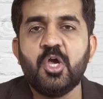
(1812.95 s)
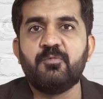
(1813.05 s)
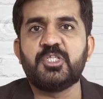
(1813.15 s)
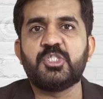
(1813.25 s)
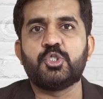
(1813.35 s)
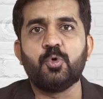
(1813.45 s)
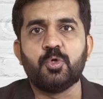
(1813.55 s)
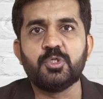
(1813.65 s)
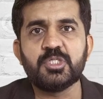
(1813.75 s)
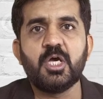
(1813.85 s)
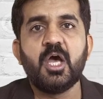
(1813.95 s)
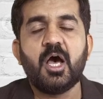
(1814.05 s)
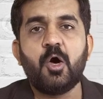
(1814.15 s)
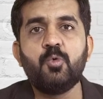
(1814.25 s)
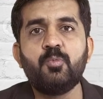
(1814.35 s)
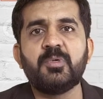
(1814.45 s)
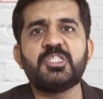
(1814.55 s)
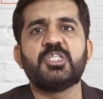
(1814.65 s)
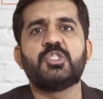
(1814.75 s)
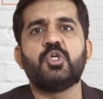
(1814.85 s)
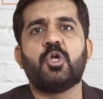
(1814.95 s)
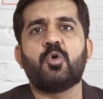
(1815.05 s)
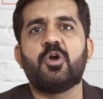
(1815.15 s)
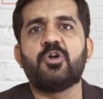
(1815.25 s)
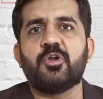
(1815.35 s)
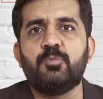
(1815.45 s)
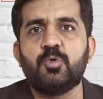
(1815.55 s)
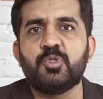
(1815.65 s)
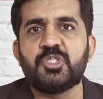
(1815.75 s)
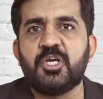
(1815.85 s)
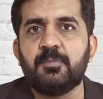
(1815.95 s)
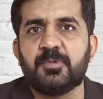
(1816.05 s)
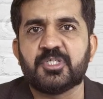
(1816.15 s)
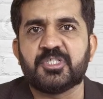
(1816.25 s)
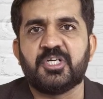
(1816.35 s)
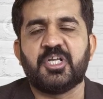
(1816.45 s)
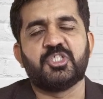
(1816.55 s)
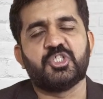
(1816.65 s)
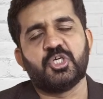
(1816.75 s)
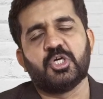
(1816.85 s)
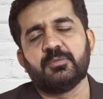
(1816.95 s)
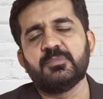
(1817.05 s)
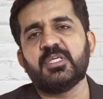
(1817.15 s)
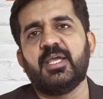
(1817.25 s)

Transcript: which shows how much is your contribution in percentage terms